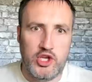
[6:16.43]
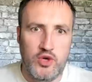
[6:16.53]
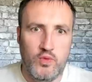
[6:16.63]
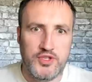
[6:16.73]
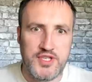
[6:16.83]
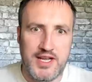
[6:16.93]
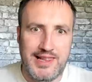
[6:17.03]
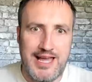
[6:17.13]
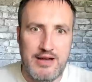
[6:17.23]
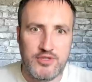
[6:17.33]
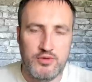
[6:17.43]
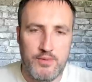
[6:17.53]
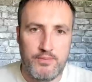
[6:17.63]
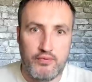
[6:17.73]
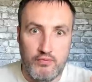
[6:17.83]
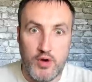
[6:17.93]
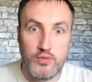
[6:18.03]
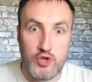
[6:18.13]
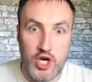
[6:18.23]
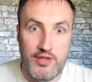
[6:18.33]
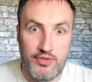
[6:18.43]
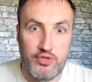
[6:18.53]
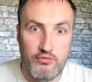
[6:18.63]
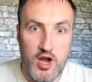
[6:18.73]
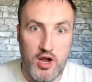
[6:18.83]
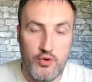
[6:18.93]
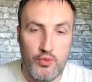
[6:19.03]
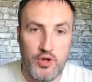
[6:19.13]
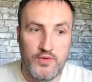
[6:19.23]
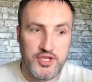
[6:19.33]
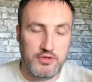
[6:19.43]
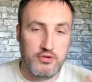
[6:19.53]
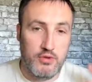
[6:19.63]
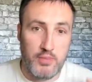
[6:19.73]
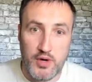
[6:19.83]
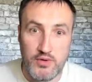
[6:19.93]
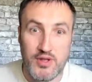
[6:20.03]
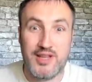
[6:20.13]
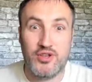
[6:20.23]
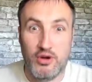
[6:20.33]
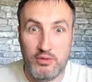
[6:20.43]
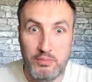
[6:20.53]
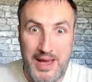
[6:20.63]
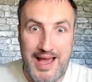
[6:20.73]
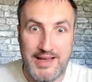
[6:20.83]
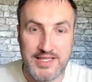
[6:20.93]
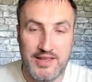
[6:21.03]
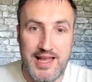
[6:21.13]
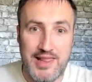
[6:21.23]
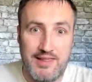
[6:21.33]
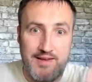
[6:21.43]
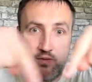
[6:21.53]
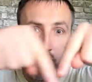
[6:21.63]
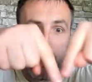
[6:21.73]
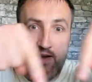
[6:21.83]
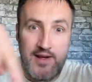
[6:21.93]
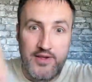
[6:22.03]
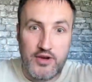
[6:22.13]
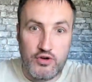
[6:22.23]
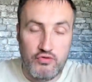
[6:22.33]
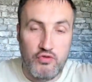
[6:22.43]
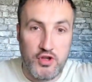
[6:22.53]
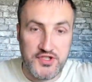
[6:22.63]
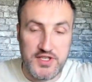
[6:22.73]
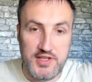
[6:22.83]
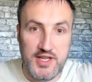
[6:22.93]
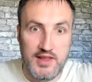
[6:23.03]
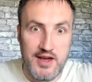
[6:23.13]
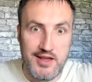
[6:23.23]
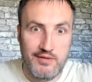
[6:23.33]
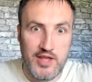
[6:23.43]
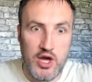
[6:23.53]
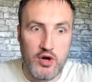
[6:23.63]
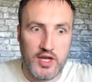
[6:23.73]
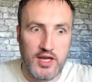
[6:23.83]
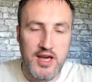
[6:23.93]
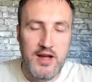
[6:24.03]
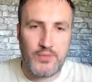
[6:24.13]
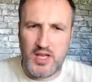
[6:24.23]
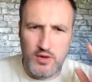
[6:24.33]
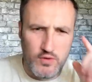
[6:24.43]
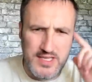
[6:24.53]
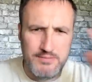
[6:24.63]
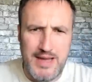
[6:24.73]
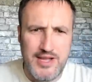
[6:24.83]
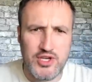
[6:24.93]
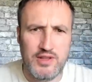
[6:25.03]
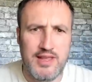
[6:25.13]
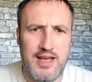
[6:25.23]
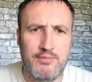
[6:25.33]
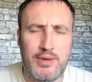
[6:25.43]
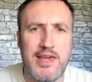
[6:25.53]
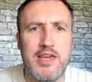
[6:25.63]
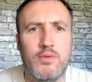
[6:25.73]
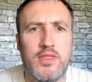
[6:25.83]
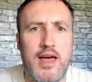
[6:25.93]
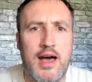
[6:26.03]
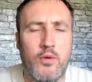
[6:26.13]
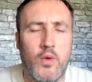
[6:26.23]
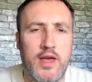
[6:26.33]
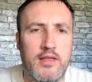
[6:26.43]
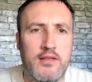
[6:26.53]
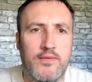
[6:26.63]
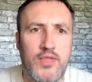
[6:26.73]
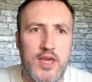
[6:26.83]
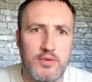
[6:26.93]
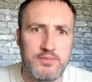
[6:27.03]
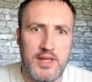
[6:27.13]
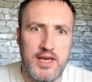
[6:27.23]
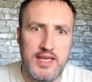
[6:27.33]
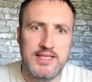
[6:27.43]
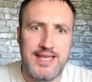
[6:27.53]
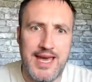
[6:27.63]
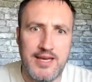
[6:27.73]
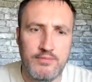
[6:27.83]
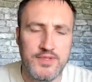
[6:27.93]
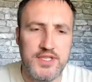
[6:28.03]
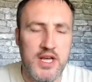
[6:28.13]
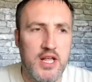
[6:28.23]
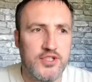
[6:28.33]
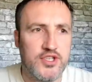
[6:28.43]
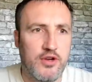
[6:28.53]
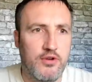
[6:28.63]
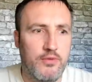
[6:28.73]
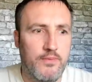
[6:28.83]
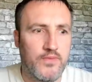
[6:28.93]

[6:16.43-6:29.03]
you wasn't allowed to approach and throw until your opponent had gone past, and that line went across the line of the hockey. And you always imagined that and played with that when he was playing his games. So